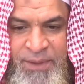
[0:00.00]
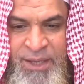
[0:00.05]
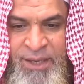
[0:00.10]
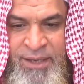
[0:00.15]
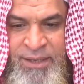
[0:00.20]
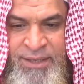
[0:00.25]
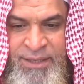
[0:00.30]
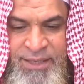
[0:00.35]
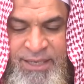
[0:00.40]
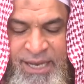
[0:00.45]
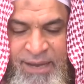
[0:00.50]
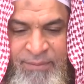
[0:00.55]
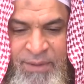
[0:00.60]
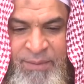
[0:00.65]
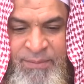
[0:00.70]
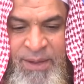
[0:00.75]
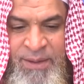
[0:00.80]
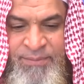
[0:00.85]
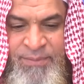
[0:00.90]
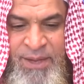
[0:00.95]
Uh, you see, I'm,
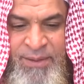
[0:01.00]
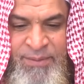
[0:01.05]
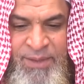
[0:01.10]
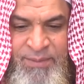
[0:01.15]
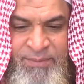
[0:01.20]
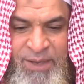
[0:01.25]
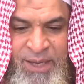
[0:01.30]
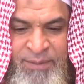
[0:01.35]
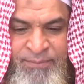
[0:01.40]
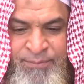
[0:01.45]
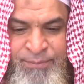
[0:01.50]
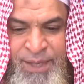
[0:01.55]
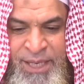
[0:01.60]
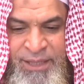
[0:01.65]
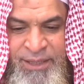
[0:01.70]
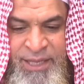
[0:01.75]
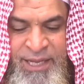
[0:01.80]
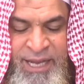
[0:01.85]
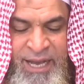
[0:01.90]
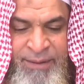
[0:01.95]
I'm, I'm, I'm
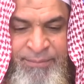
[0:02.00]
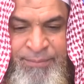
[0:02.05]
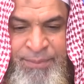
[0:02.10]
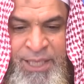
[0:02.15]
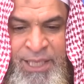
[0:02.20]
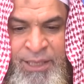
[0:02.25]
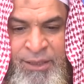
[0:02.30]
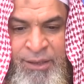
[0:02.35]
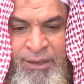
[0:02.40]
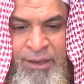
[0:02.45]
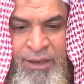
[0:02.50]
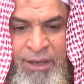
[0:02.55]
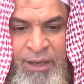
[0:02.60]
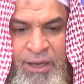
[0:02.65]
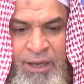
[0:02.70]
building up here.